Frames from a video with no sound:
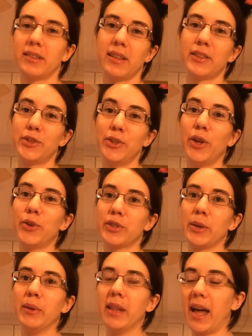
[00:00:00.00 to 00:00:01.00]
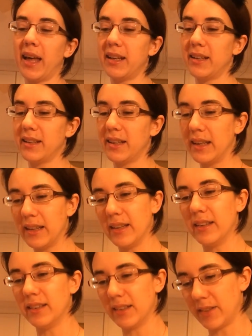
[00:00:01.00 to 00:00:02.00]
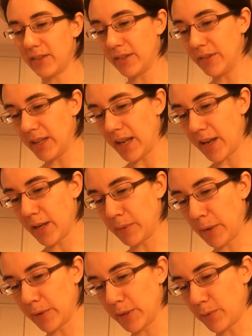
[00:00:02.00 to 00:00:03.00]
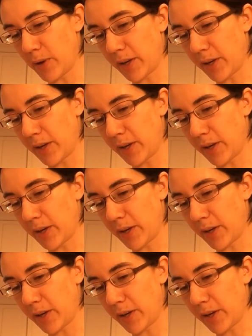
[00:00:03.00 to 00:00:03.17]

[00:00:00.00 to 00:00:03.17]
let you know some of that in the anime when you